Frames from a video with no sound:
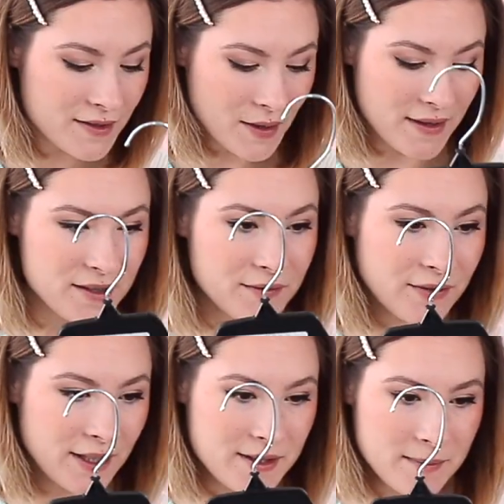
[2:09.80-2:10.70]
so this
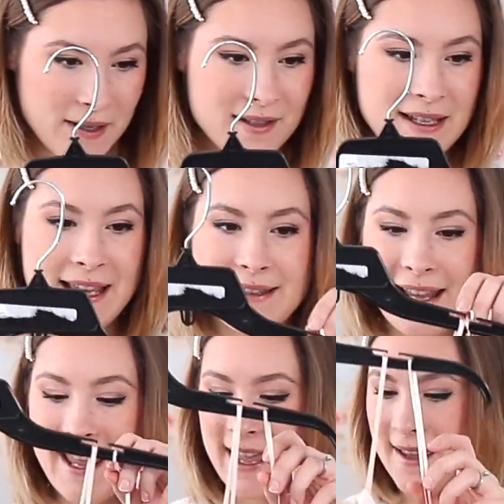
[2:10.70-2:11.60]
first piece is
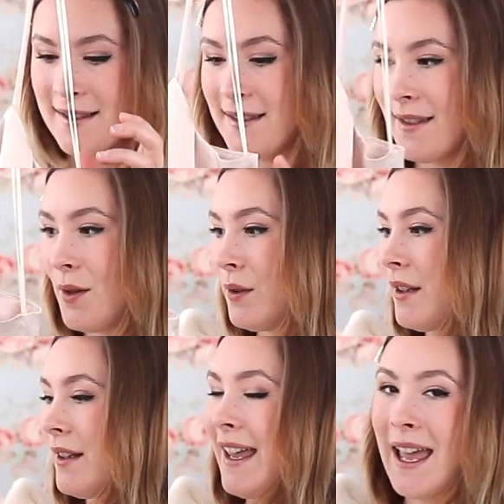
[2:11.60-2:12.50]
a
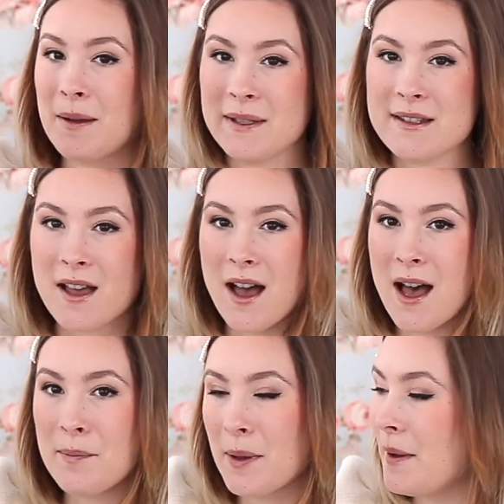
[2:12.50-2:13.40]
silk cami
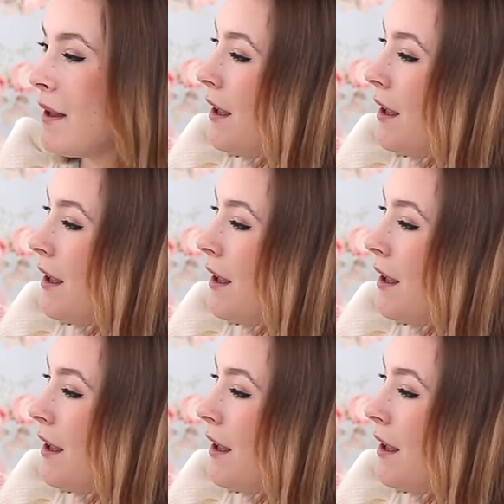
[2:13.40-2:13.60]
top